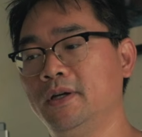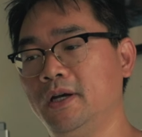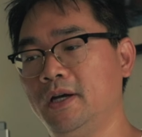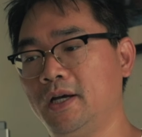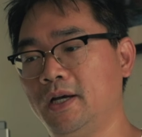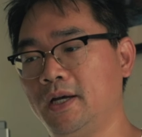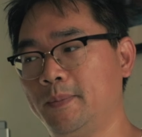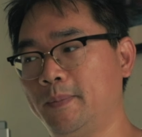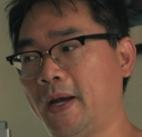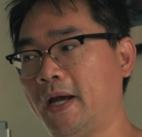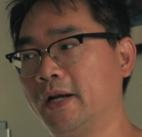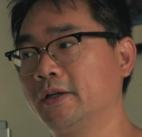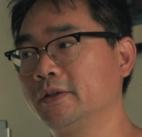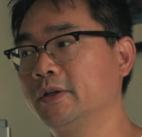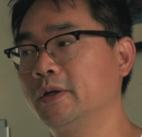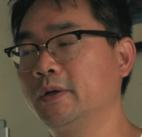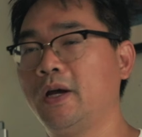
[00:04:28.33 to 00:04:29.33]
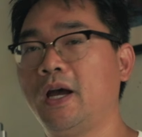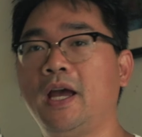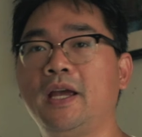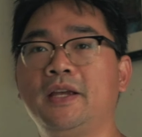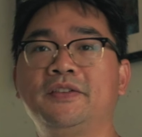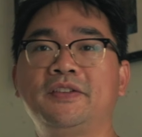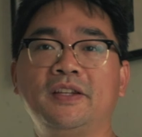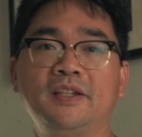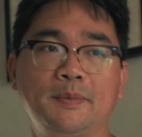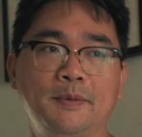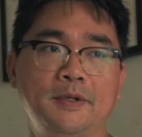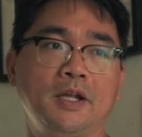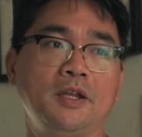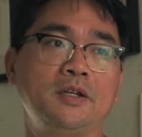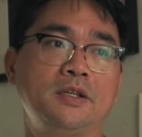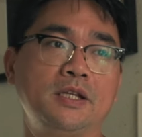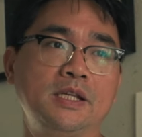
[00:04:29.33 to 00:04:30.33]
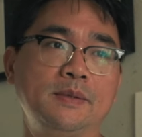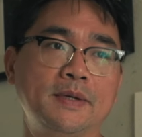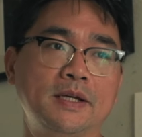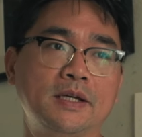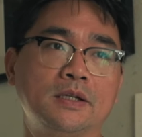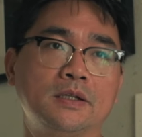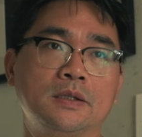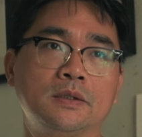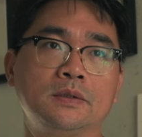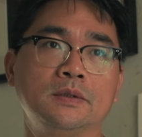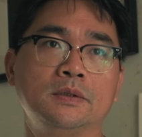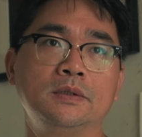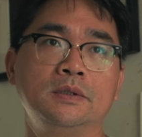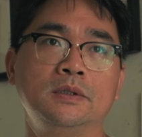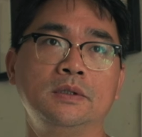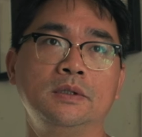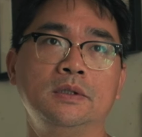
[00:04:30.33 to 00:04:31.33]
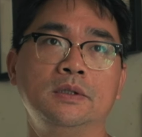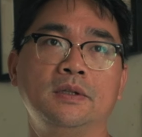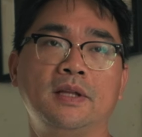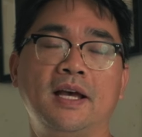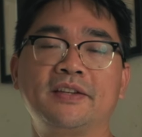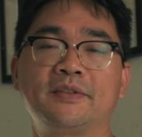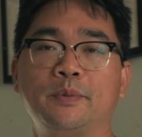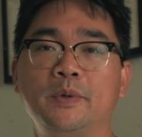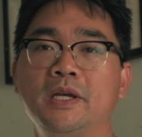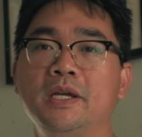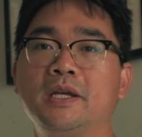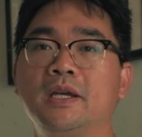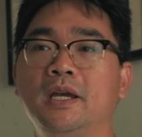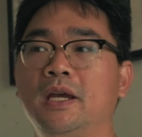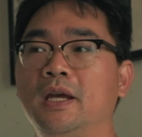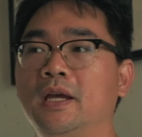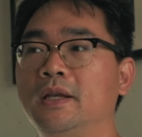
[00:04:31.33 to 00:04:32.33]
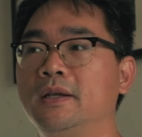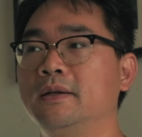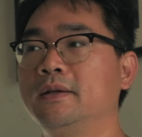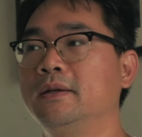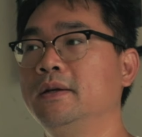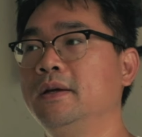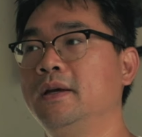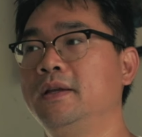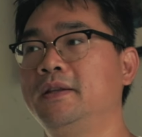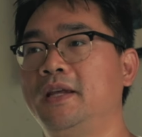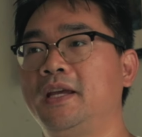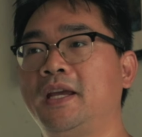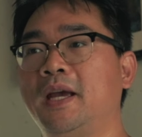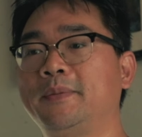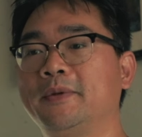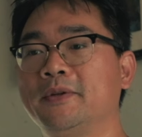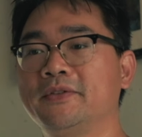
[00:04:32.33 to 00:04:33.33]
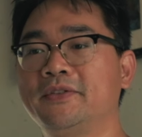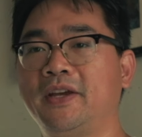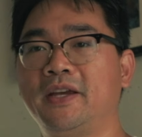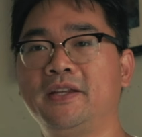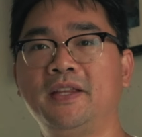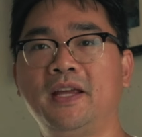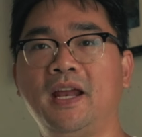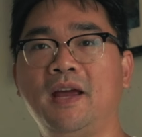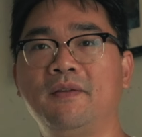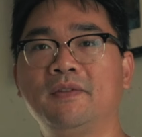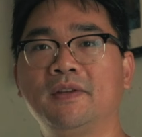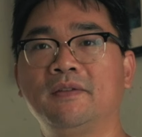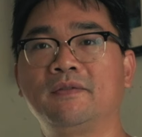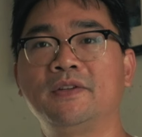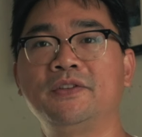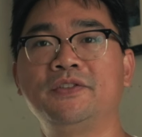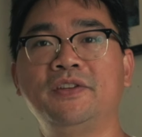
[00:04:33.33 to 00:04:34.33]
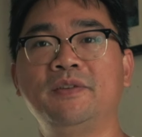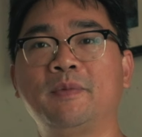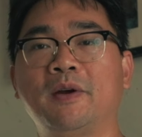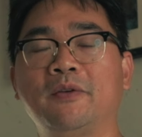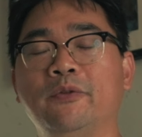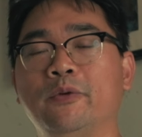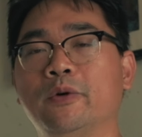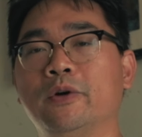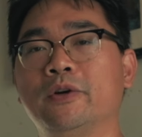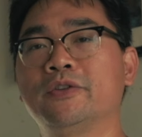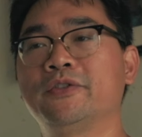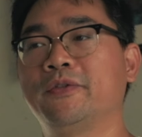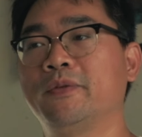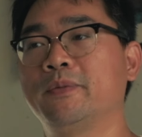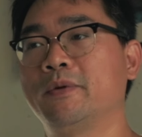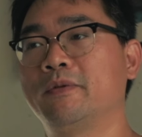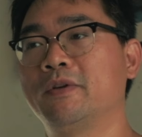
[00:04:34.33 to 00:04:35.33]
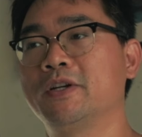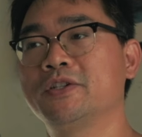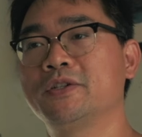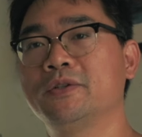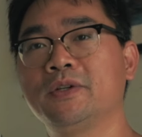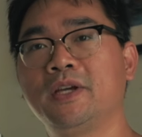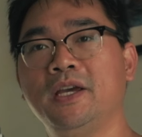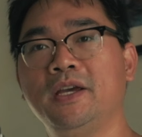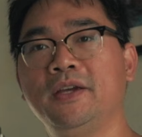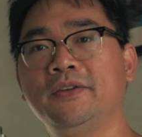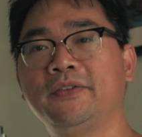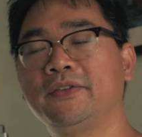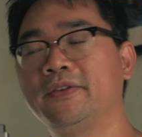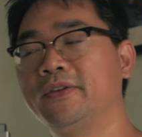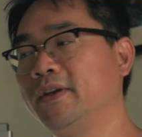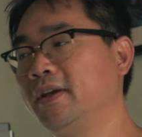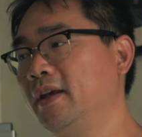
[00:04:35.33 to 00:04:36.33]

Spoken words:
But I don't know. I sent them another email last week, and they kept on saying they haven't received my forwards from the original case.